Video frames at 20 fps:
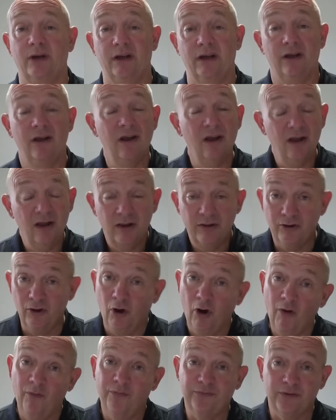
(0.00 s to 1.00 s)
here
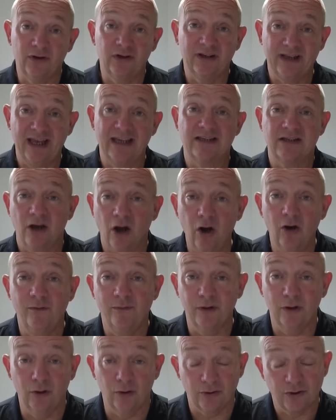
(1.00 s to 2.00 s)
that often gets
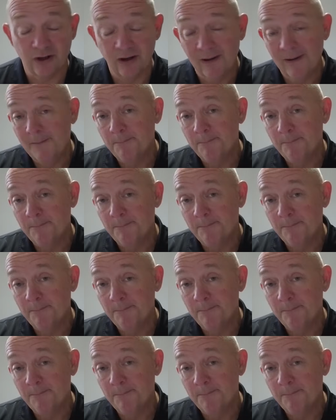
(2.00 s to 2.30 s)
overlooked.